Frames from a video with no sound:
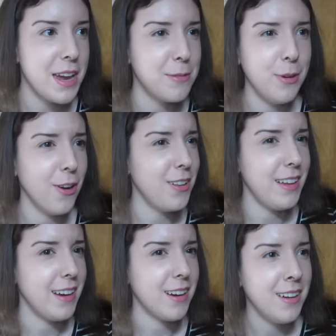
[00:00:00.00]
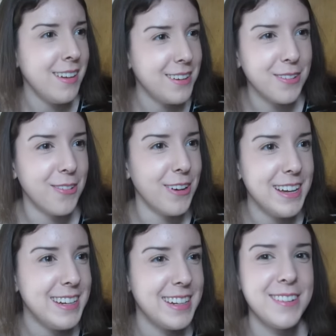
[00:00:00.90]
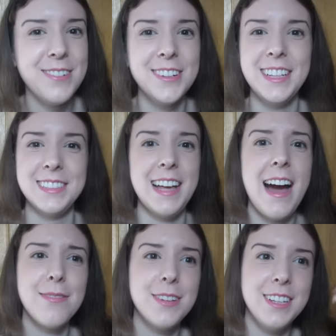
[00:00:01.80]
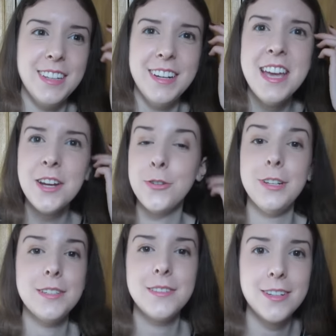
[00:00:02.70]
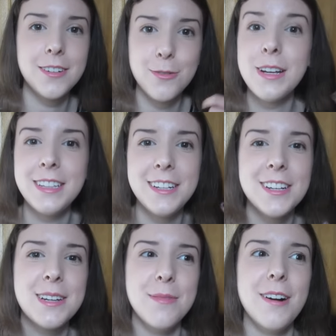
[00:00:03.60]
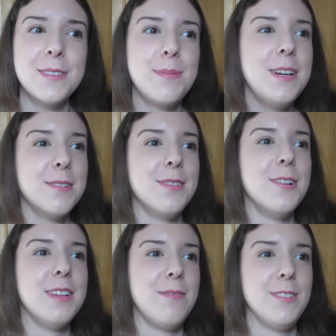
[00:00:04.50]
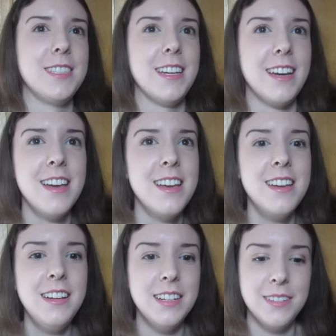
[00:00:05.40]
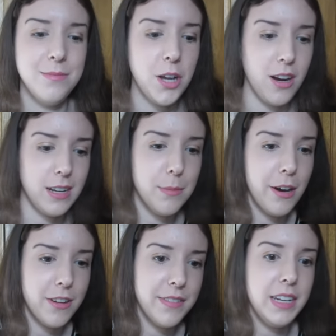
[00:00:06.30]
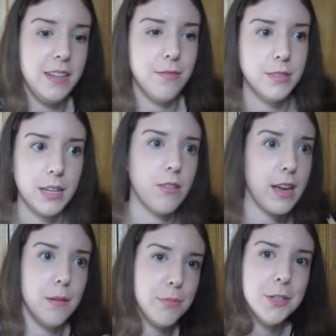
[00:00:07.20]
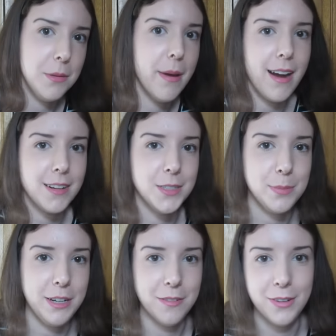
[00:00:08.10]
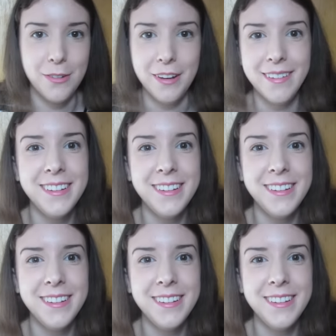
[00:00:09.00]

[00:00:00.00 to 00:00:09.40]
and we were all like, "What?" And we were like laughing, and then Chris quickly took him off speakerphone and was like talking about it, and then he was like, "Okay, I'm putting you back on speakerphone,"